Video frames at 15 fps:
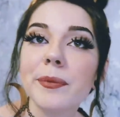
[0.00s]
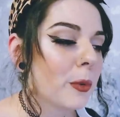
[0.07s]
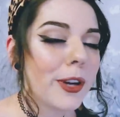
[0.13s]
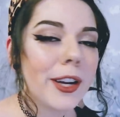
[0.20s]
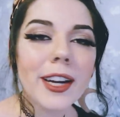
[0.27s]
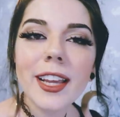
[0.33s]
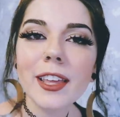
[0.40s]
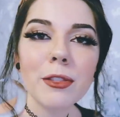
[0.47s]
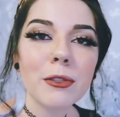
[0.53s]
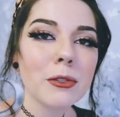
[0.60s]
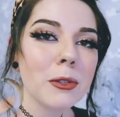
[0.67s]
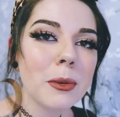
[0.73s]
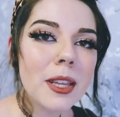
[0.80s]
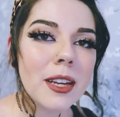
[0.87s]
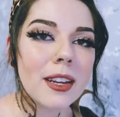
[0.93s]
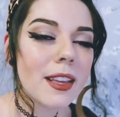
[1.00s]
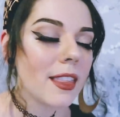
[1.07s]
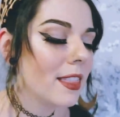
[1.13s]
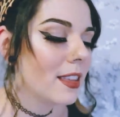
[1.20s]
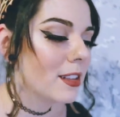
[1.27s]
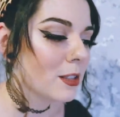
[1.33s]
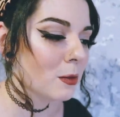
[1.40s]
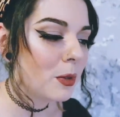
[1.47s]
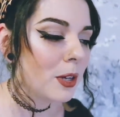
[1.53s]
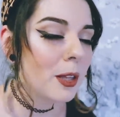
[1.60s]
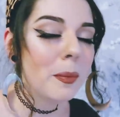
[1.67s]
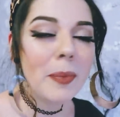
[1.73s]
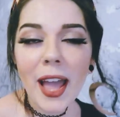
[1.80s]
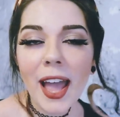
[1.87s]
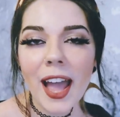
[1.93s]
We're gonna get through it. This
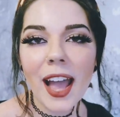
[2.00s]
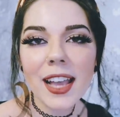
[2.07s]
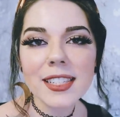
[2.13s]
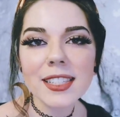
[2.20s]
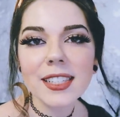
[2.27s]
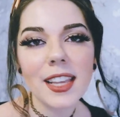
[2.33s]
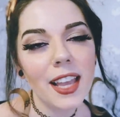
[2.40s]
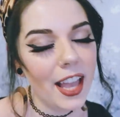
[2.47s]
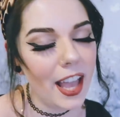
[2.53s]
will pass.